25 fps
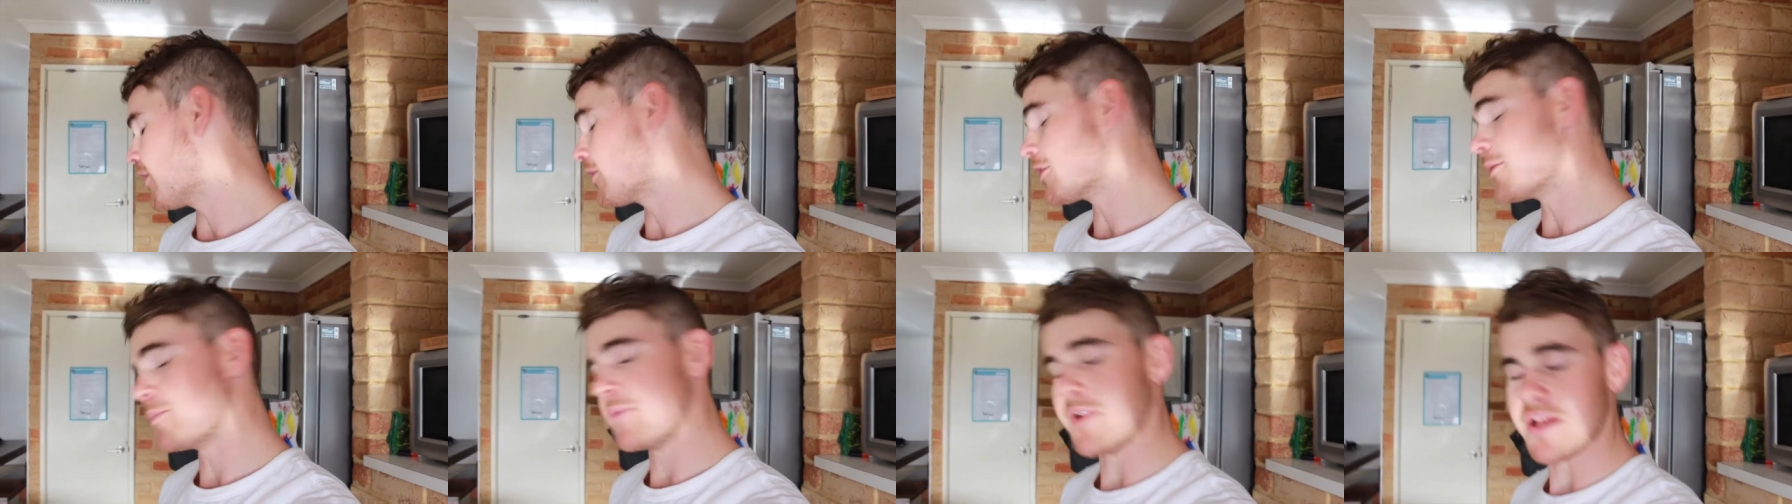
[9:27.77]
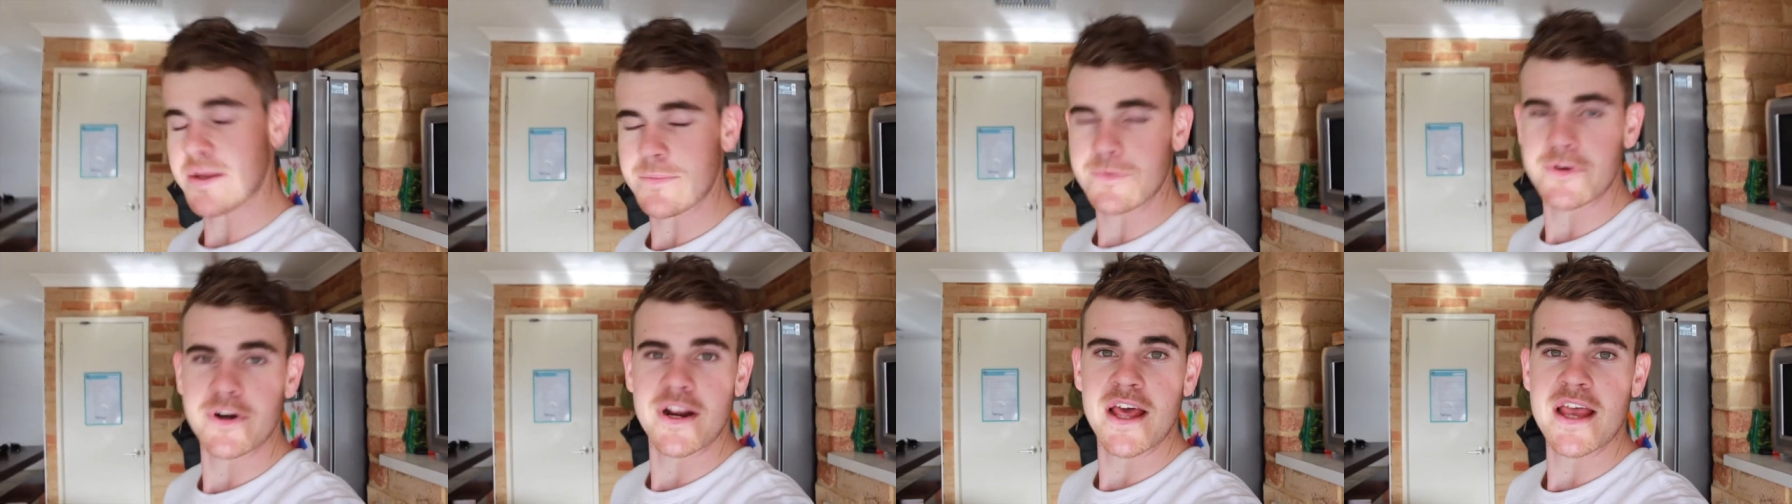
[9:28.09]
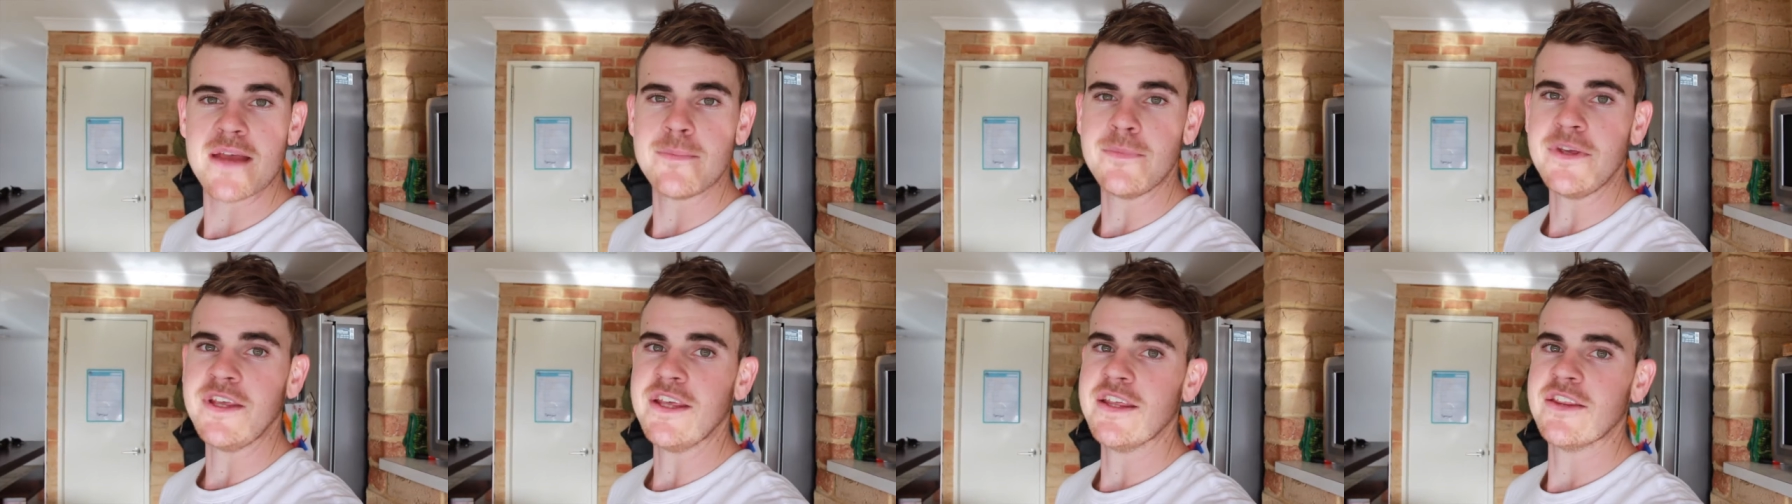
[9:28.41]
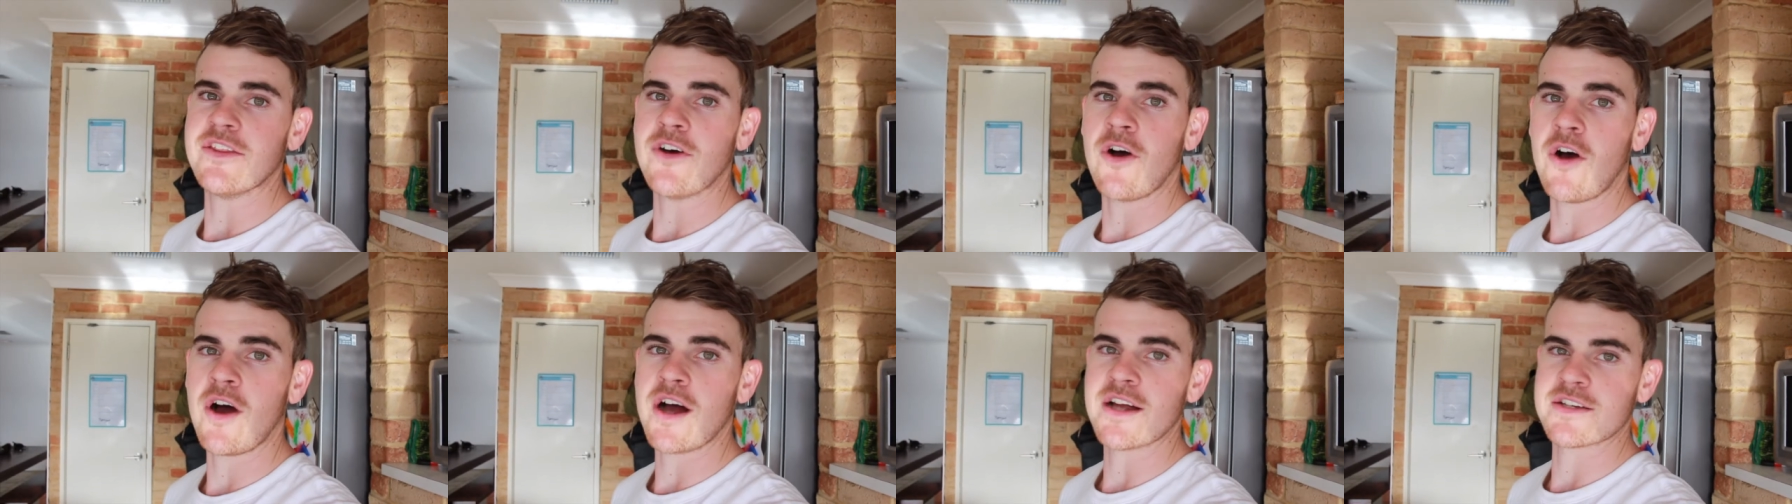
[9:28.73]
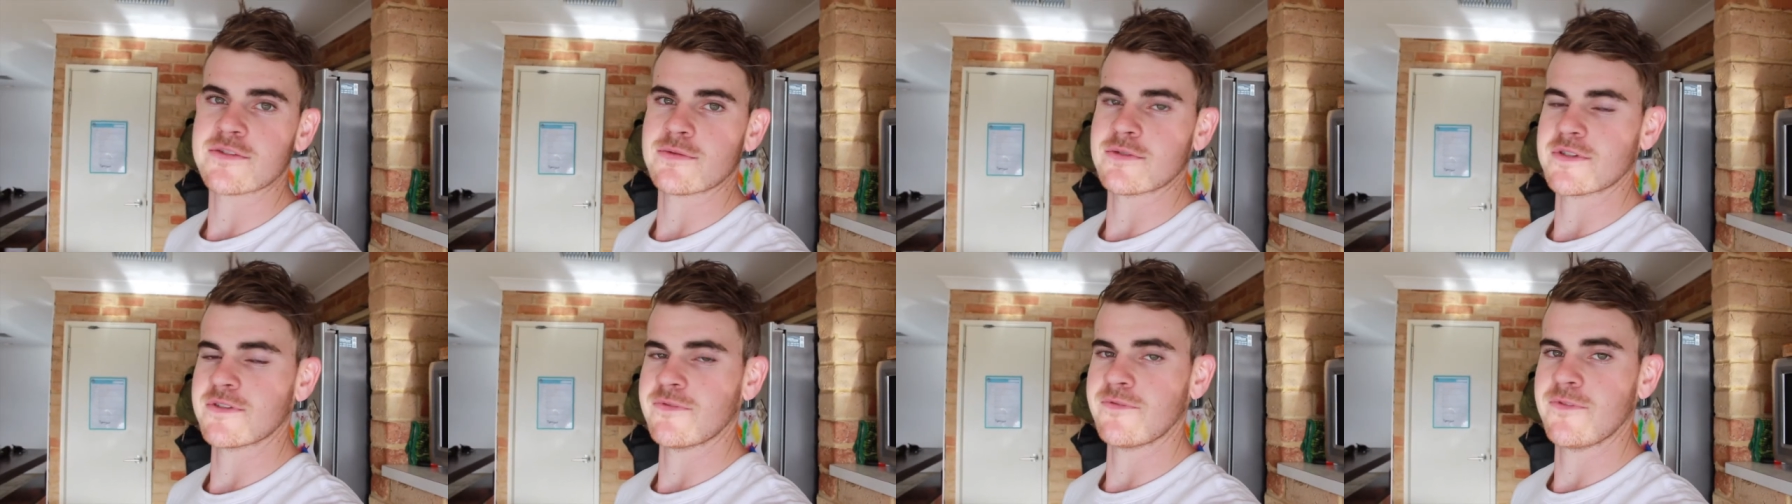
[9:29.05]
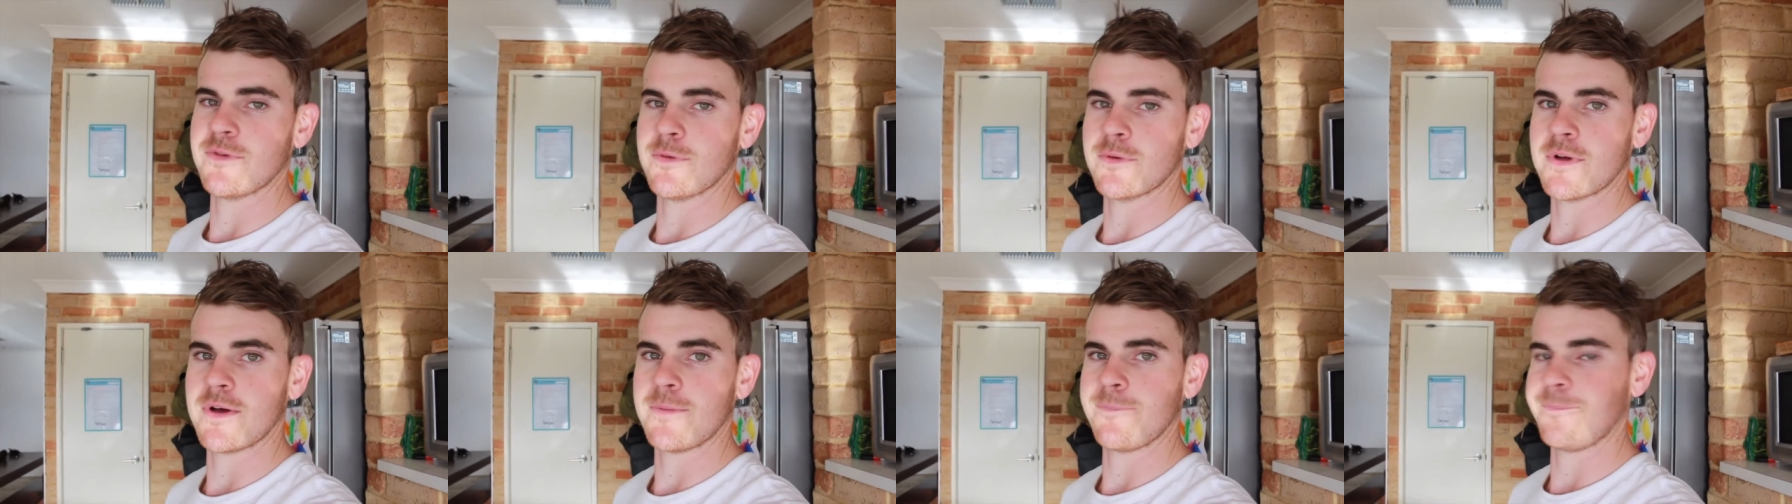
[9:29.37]
going to blame it on Amy. The ice wasn't
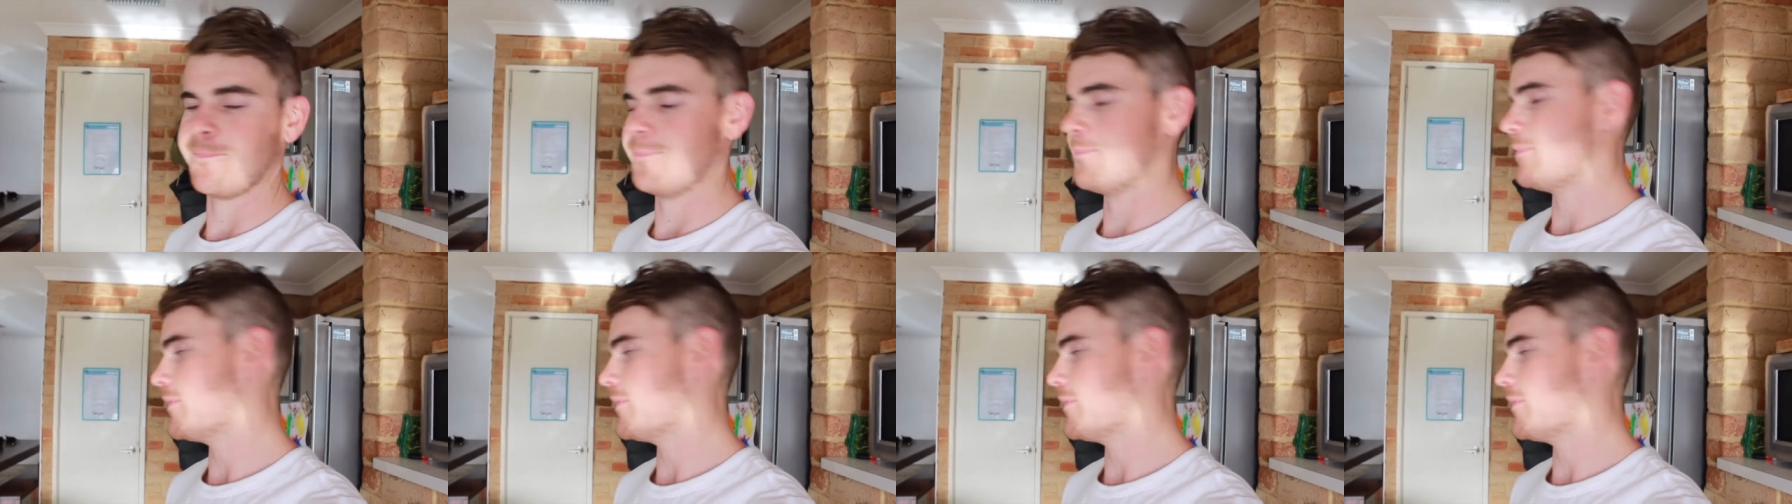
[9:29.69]
filled up,